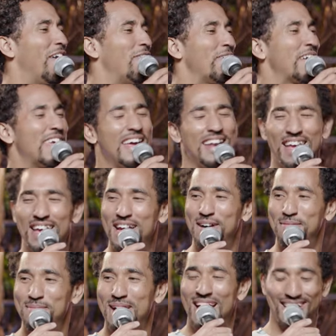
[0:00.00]
was, oh, forget
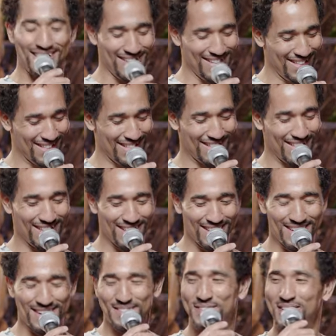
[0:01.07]
him, man.
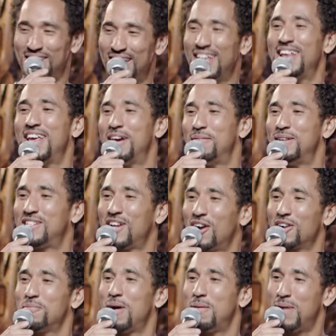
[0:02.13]
Forget him. He
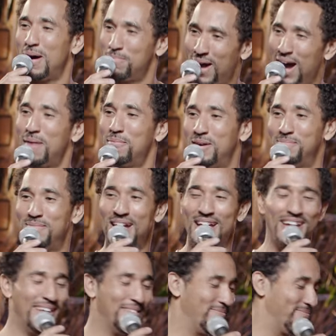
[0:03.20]
talking about my mama,
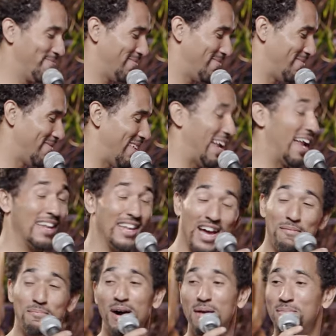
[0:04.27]
man. And I
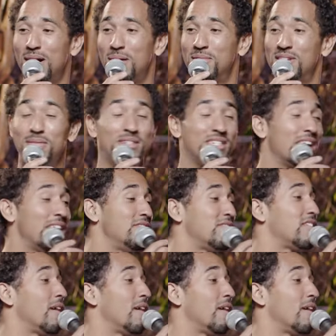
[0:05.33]
love my mama. Let me tell you